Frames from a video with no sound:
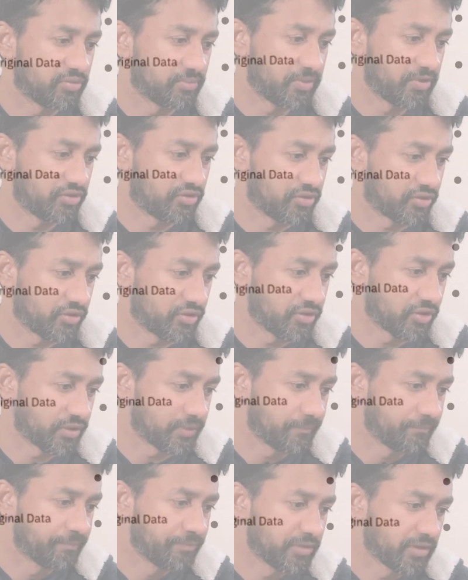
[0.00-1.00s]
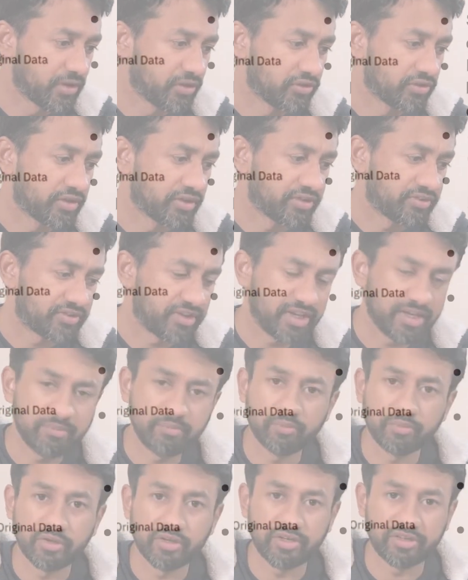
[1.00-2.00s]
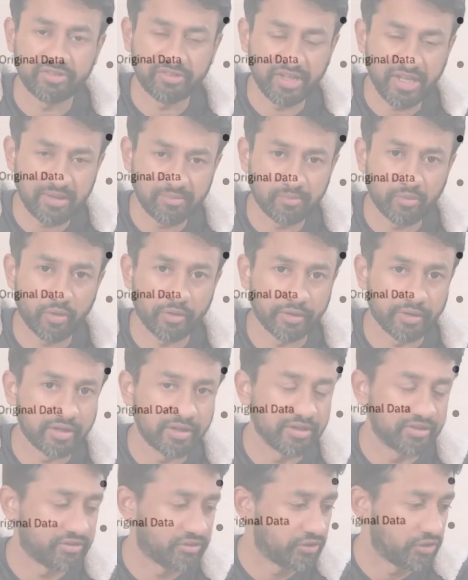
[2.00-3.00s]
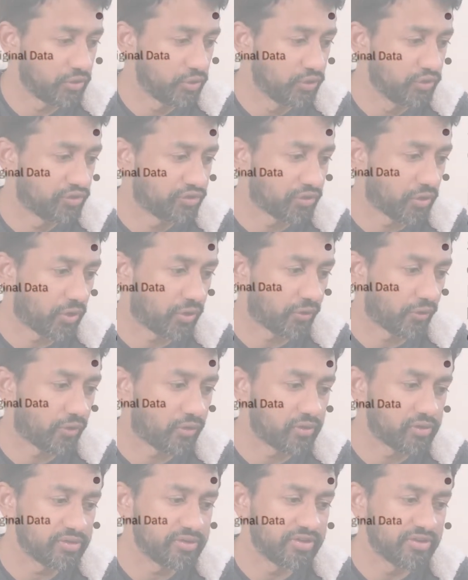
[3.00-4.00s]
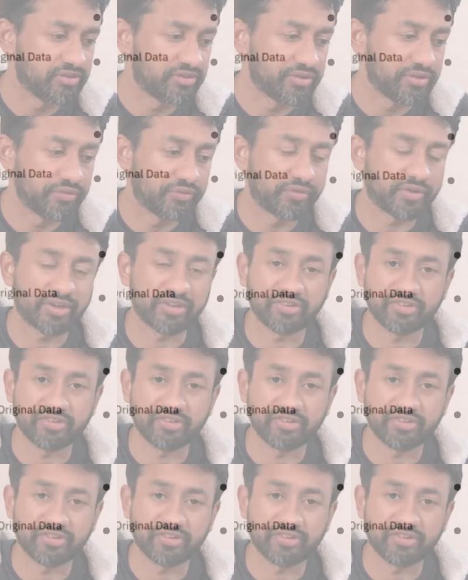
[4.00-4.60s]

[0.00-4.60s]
picture here, the same model is used on all these different